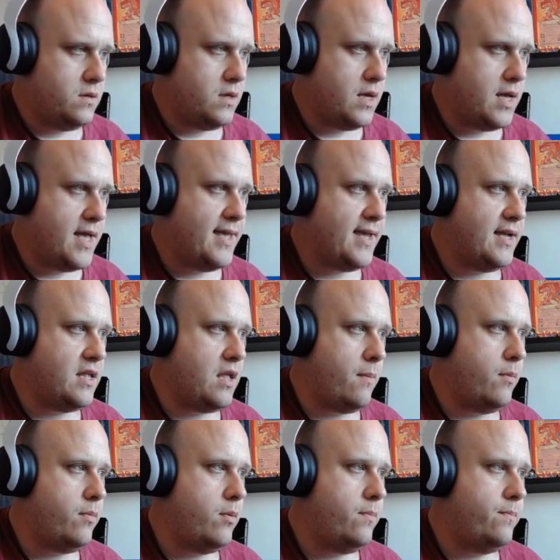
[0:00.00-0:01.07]
I ain't getting that.
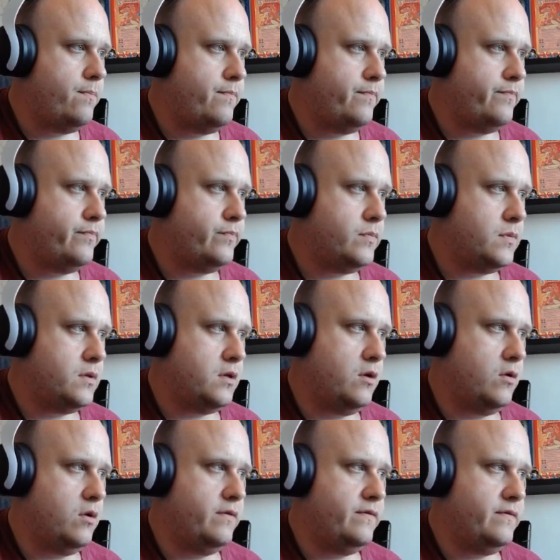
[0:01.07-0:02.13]
Boop, boop.
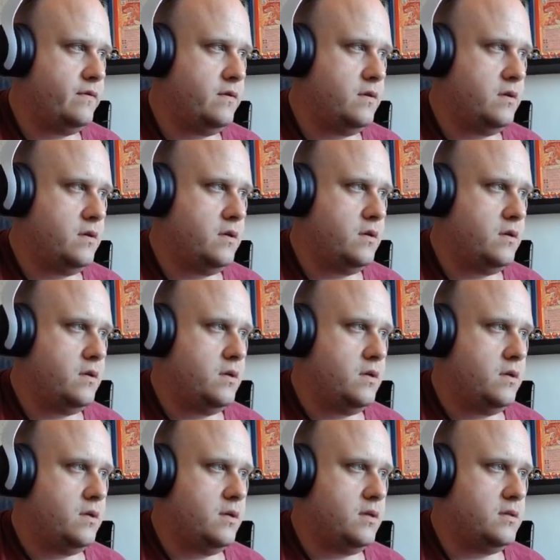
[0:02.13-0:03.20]
Go off.
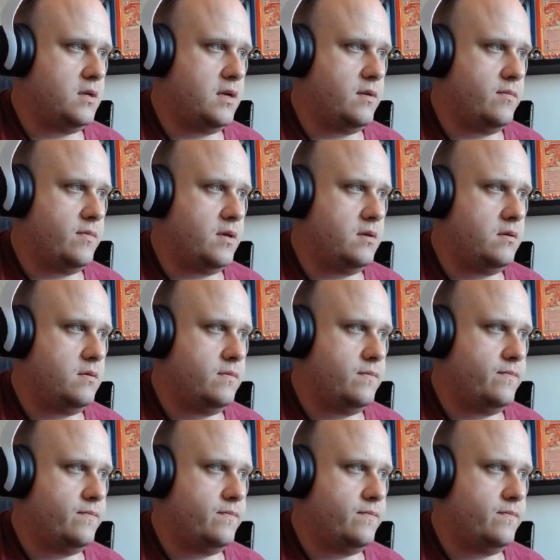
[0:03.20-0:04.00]
I am there.